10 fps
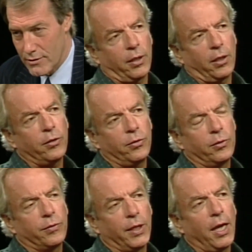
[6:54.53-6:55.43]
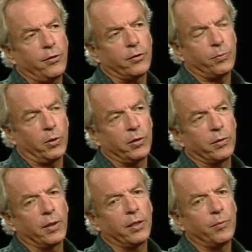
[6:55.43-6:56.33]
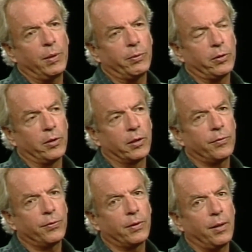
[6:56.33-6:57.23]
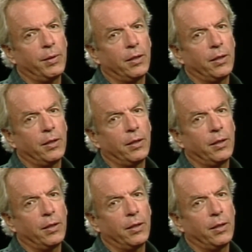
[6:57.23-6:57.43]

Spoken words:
the cartoon of the anxious Spalding Gray that people long for.